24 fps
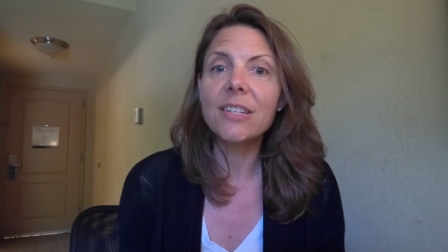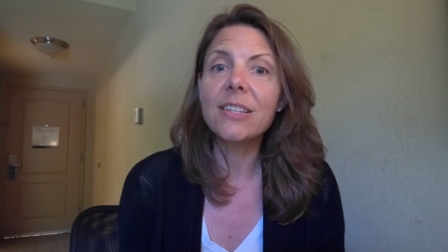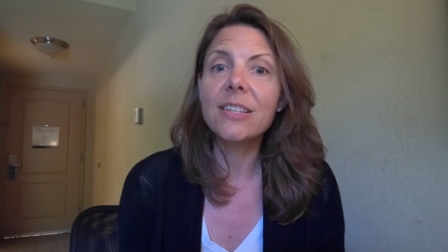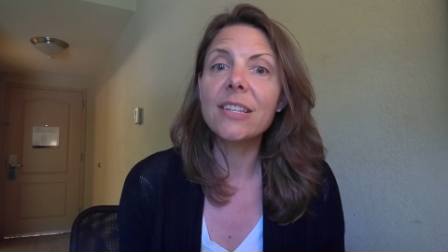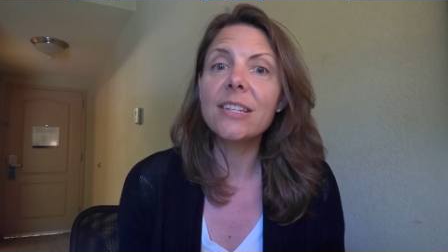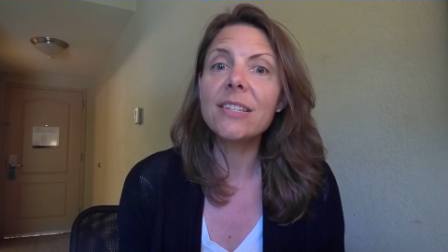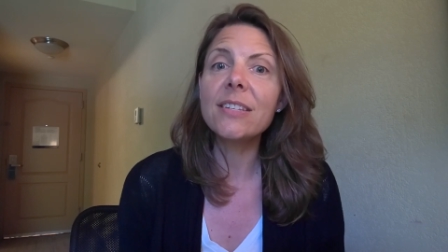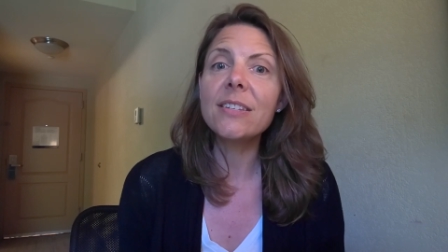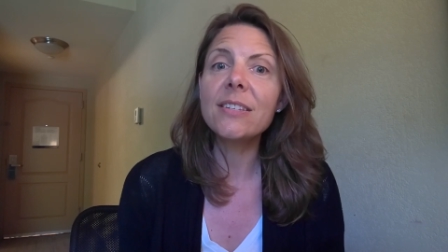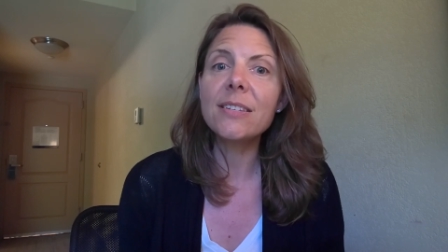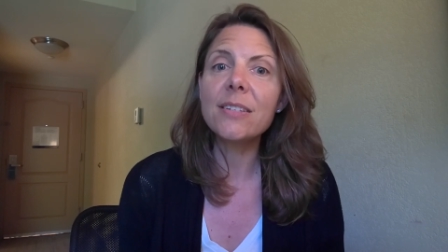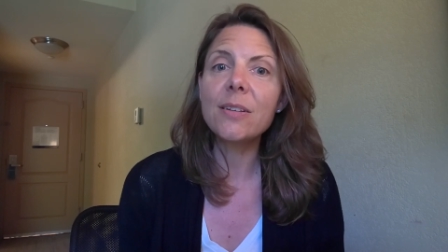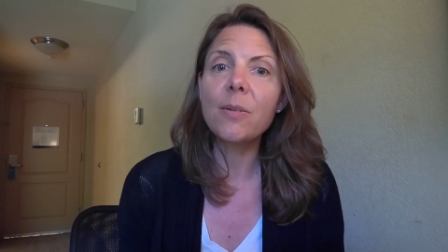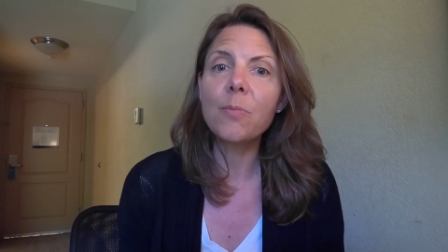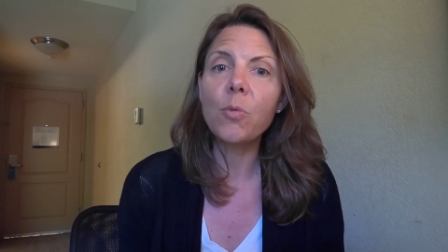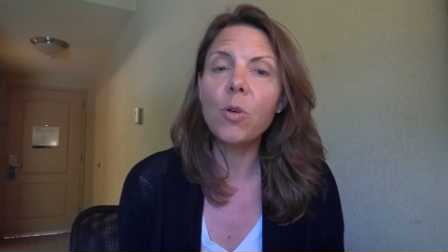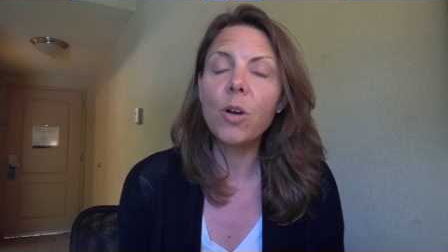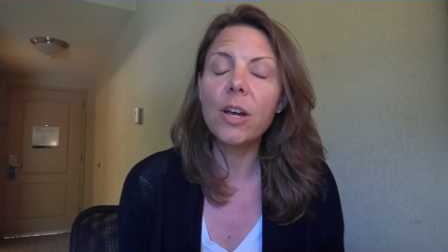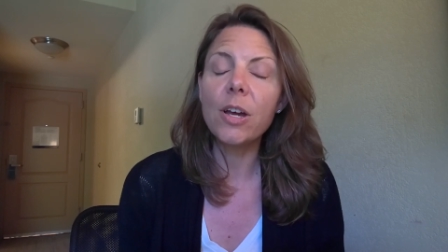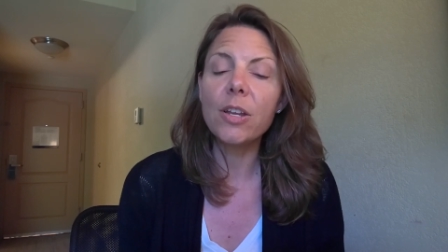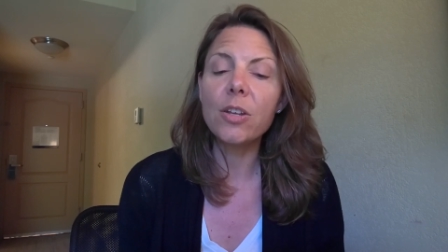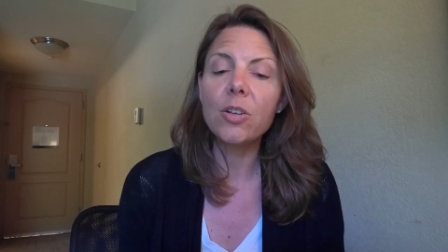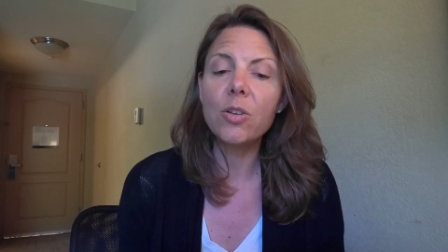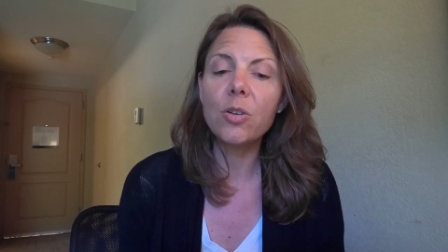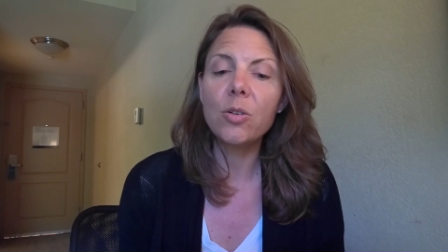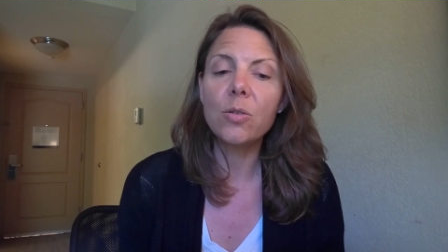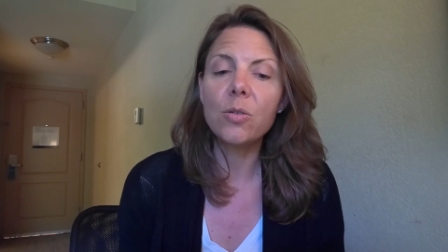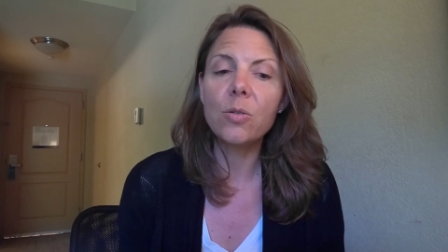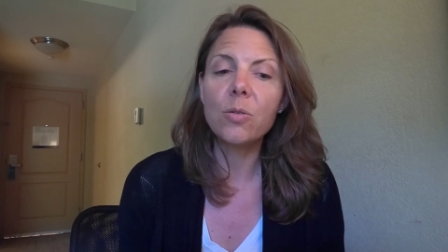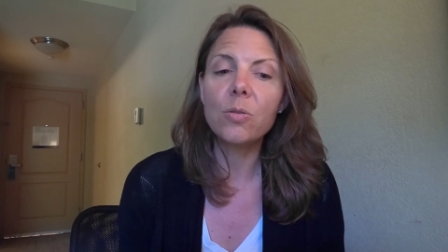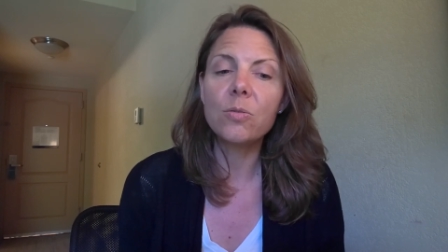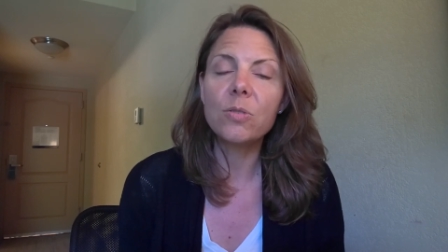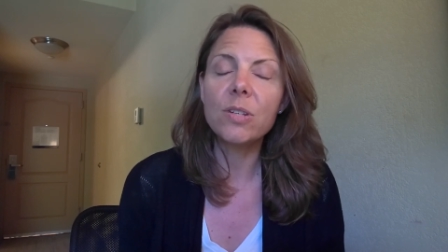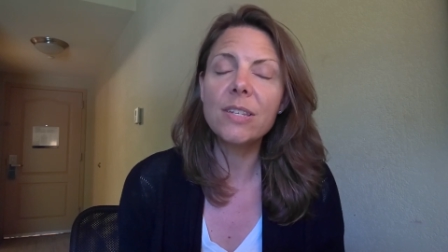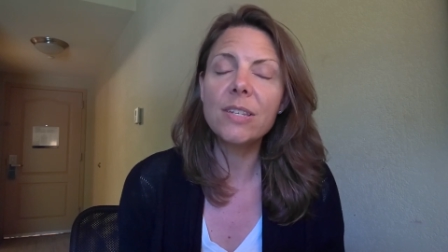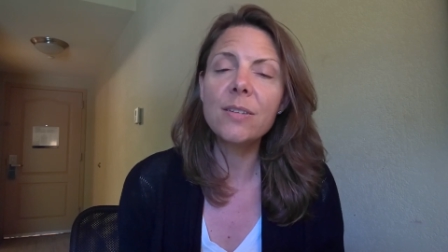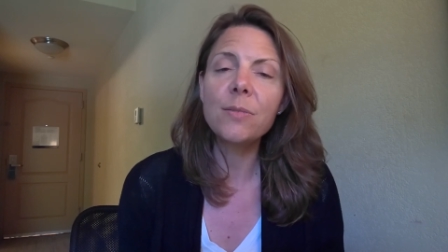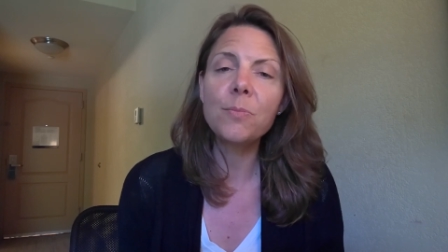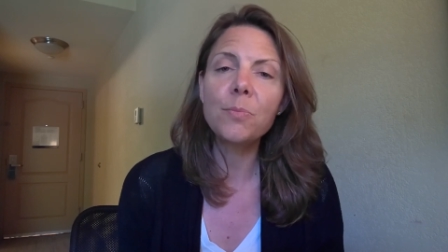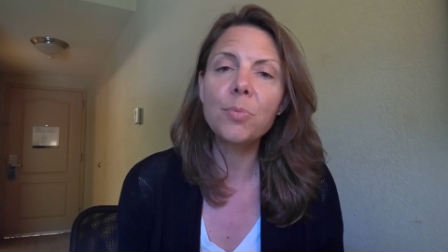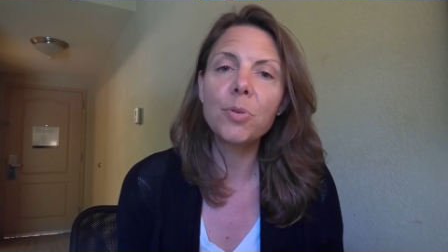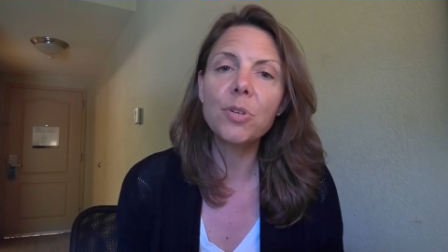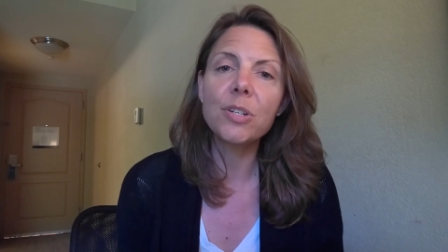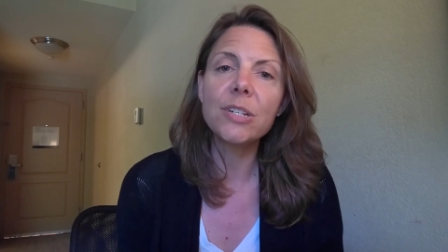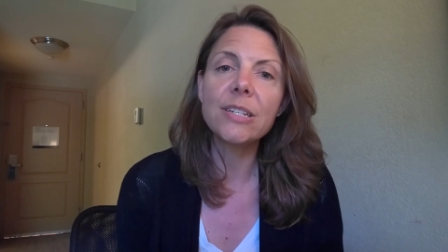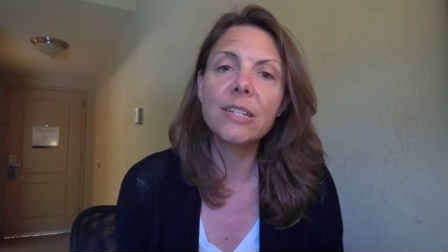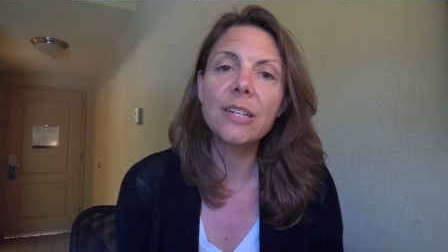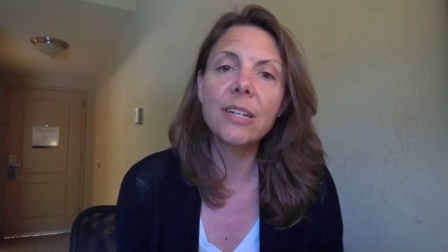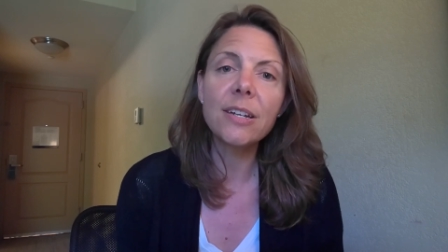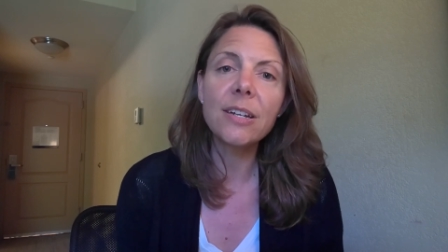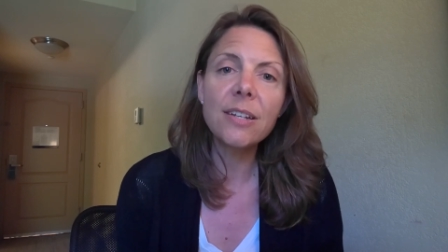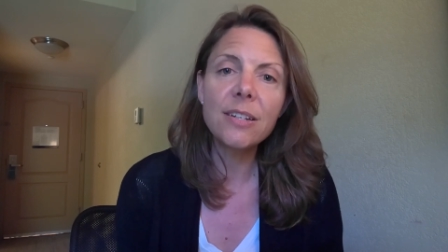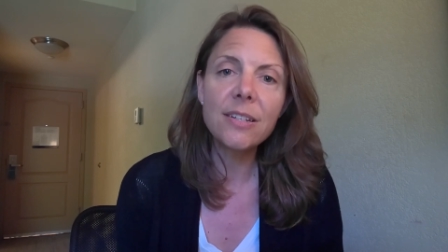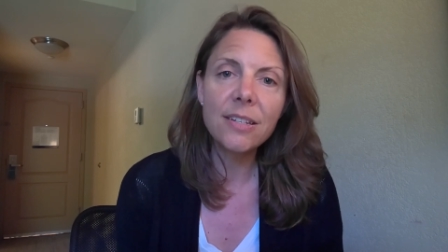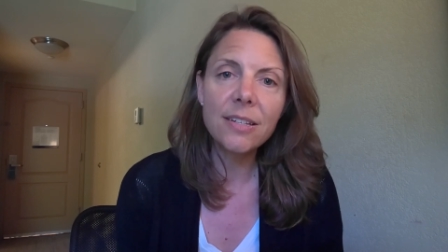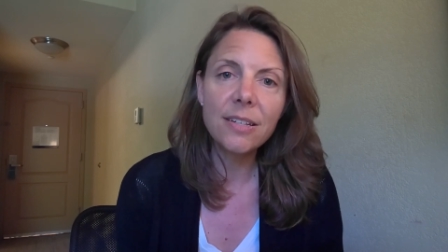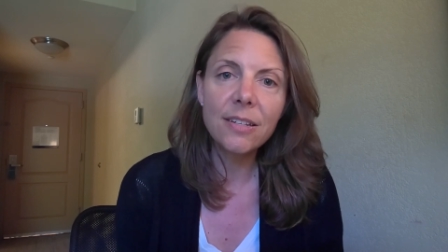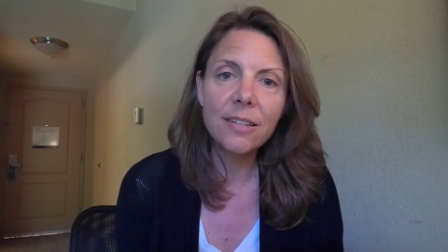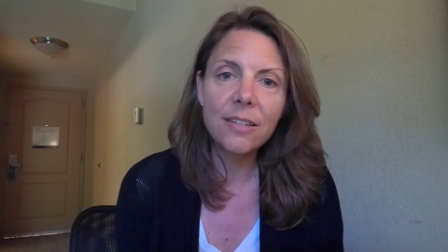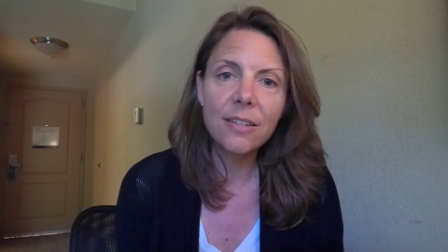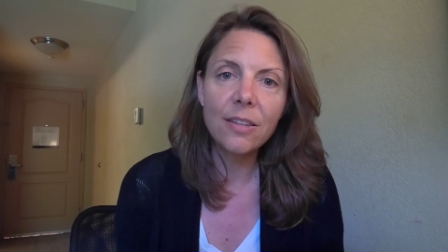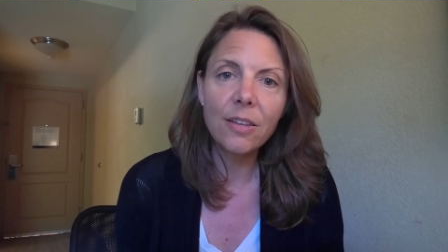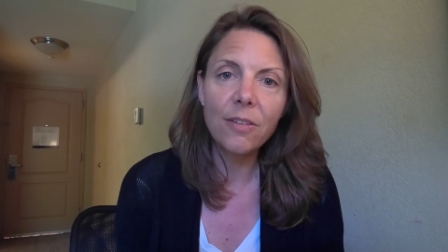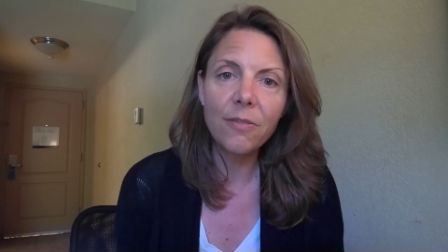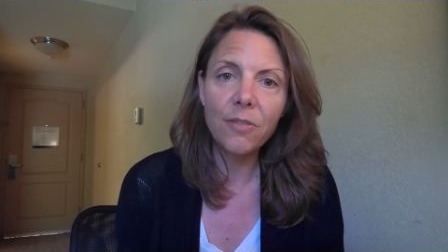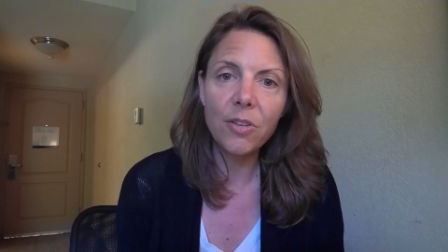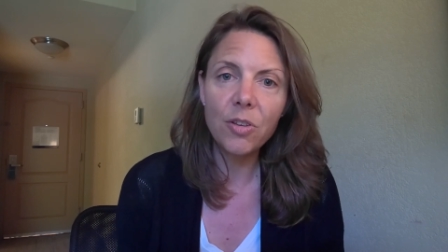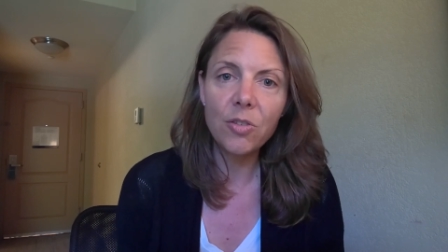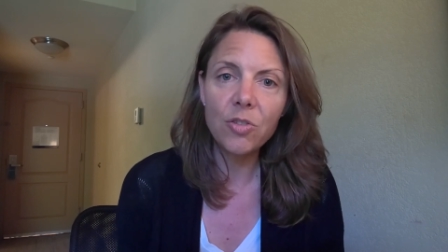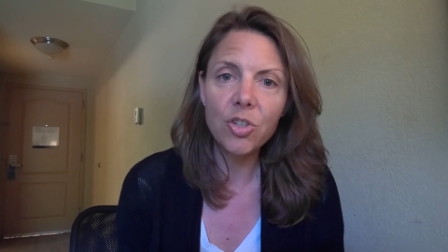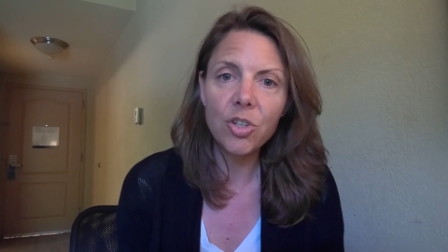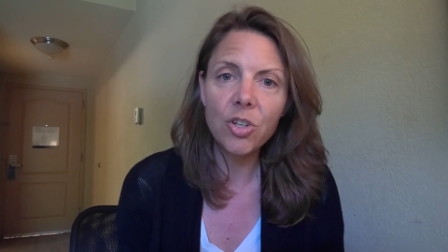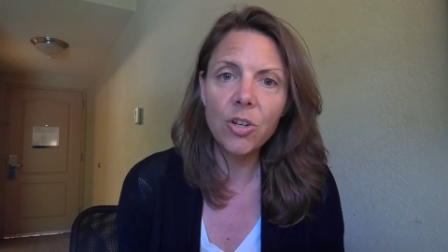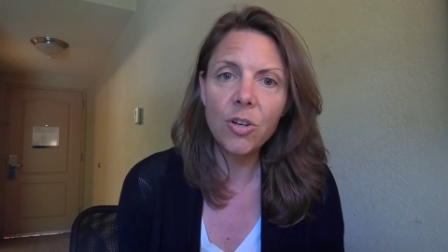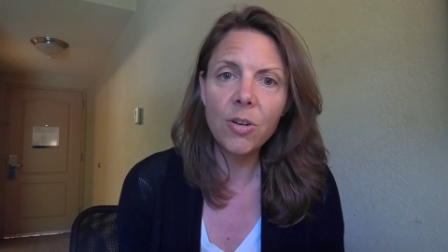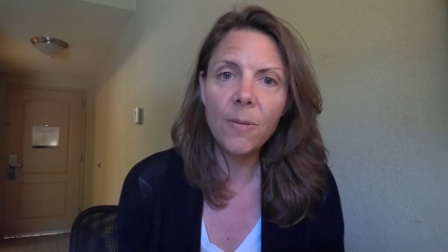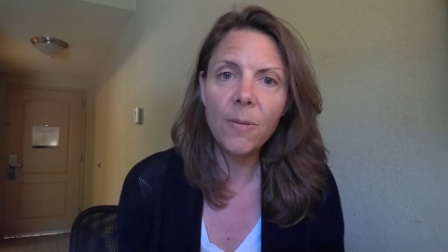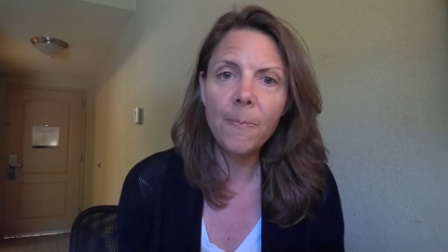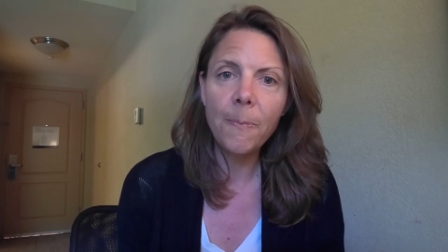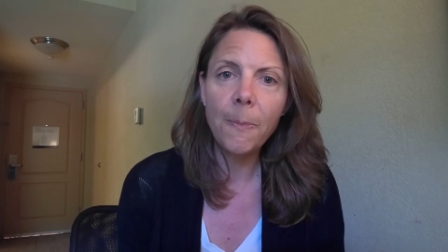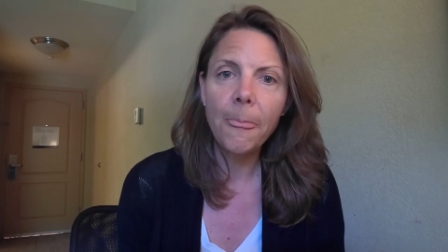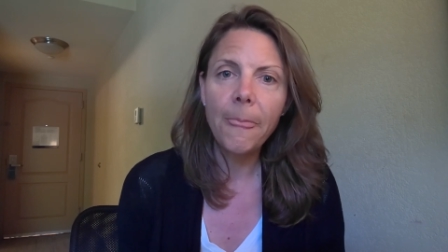And this is someone who doesn't predict the future,